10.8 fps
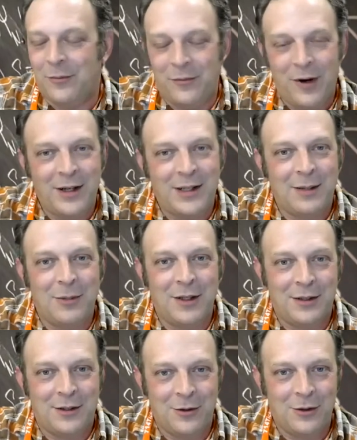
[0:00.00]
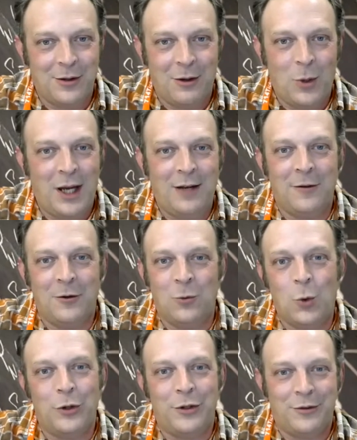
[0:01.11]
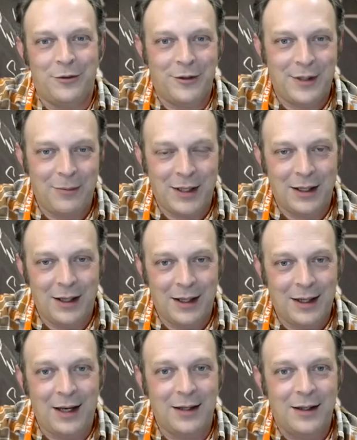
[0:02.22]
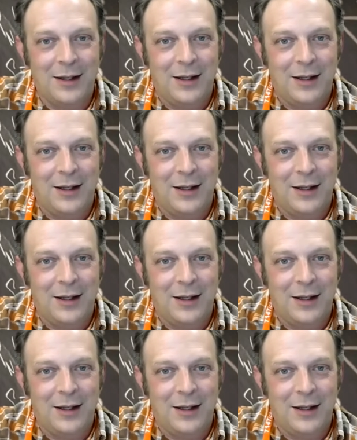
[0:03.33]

very similar to a wave on water or something like that.